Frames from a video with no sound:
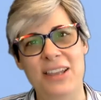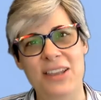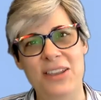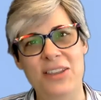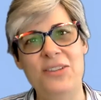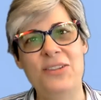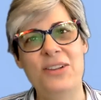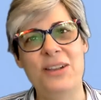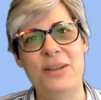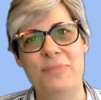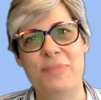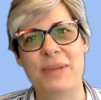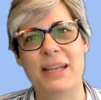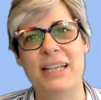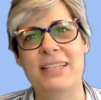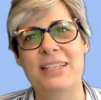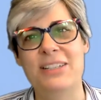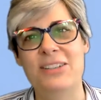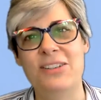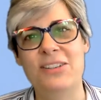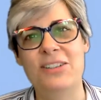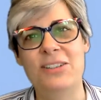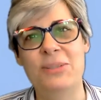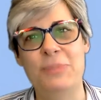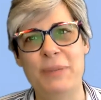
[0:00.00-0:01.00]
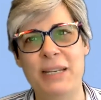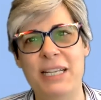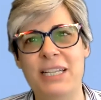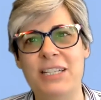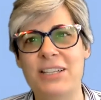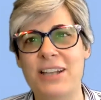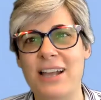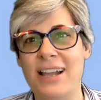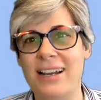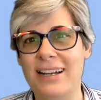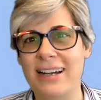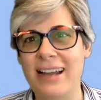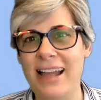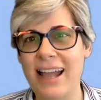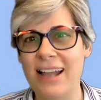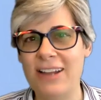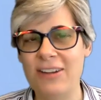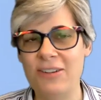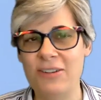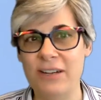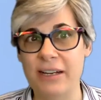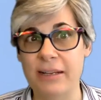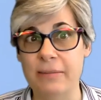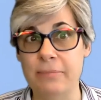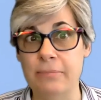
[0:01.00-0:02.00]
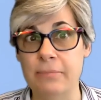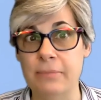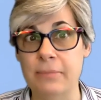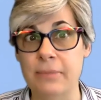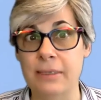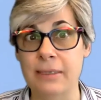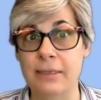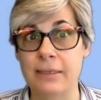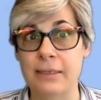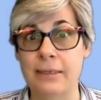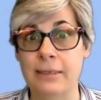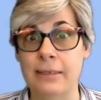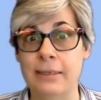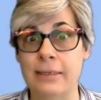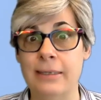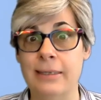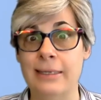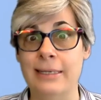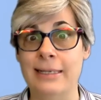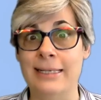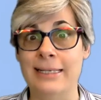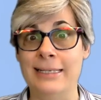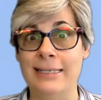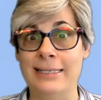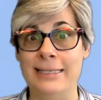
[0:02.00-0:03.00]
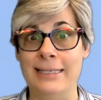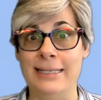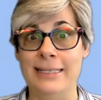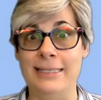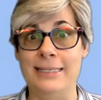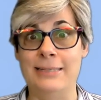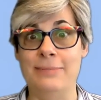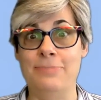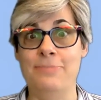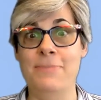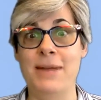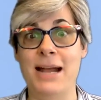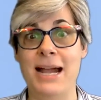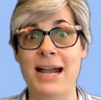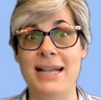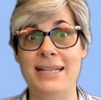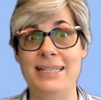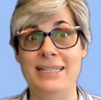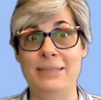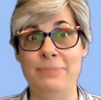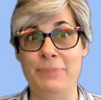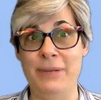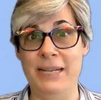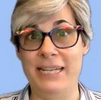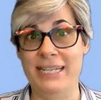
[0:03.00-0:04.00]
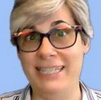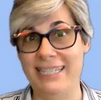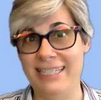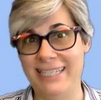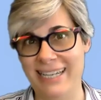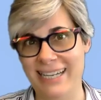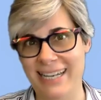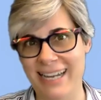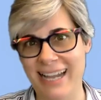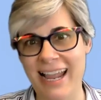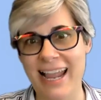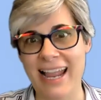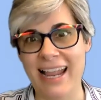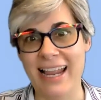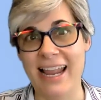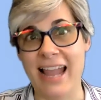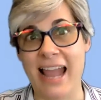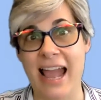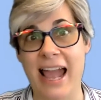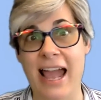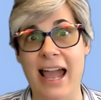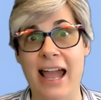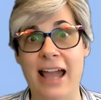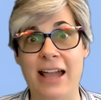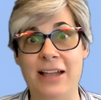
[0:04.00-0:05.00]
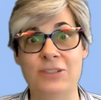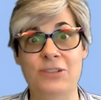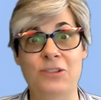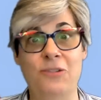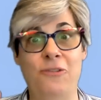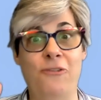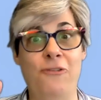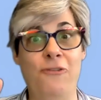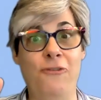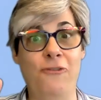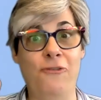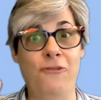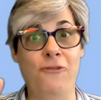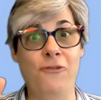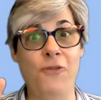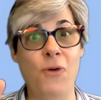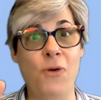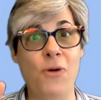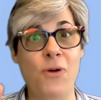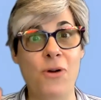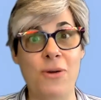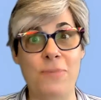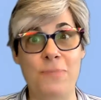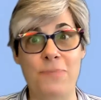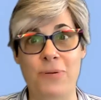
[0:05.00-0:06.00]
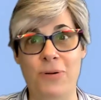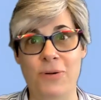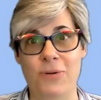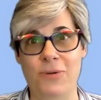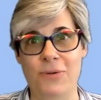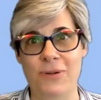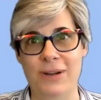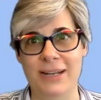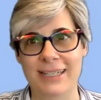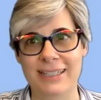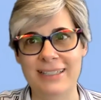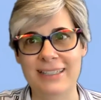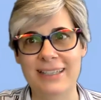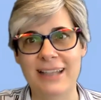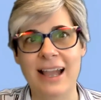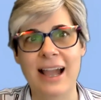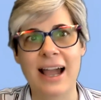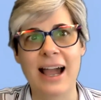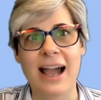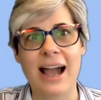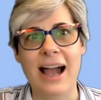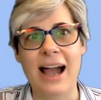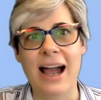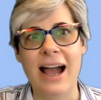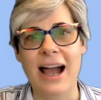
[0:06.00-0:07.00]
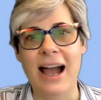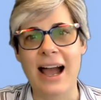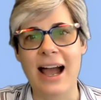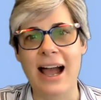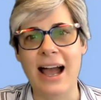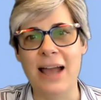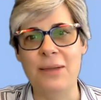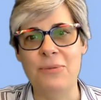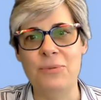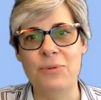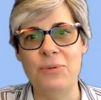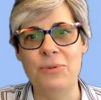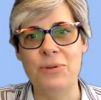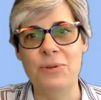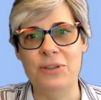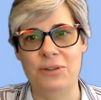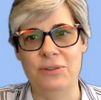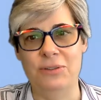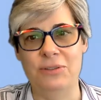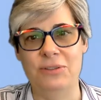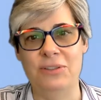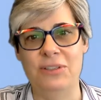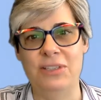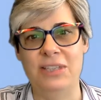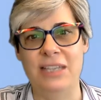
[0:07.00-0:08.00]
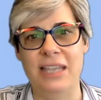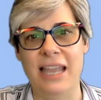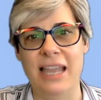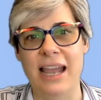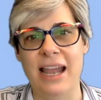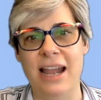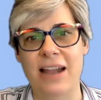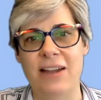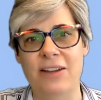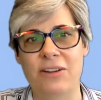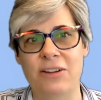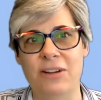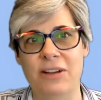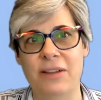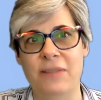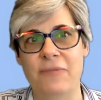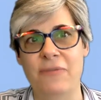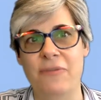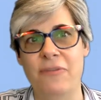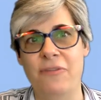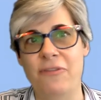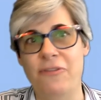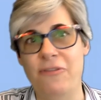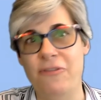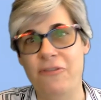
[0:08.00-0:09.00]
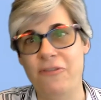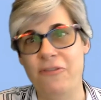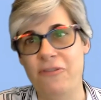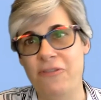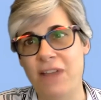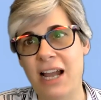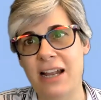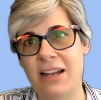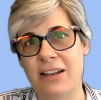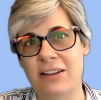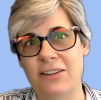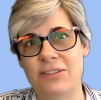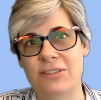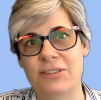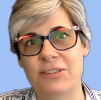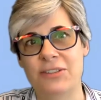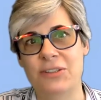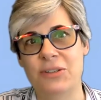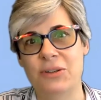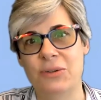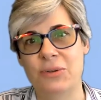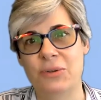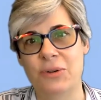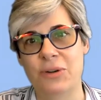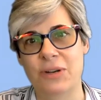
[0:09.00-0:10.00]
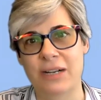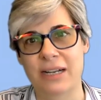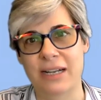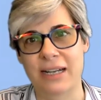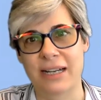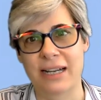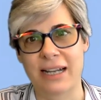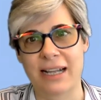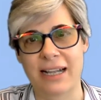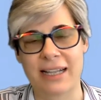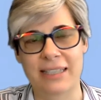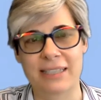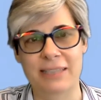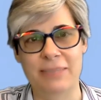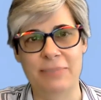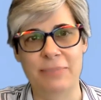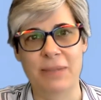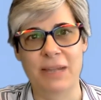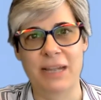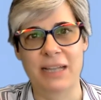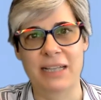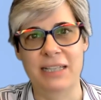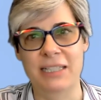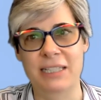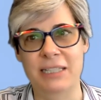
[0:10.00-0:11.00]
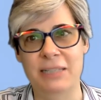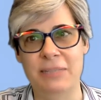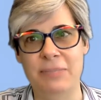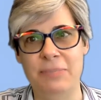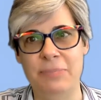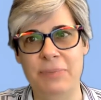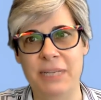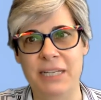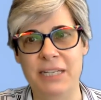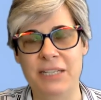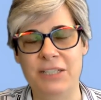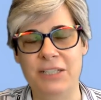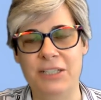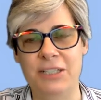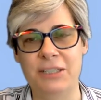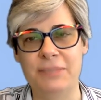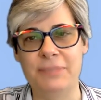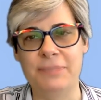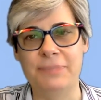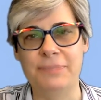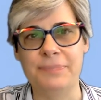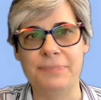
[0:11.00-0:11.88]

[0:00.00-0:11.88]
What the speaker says: you can base your speech on an acronym. Since my speech today has 4 points, I will use the acronym FIRE to organize my speech.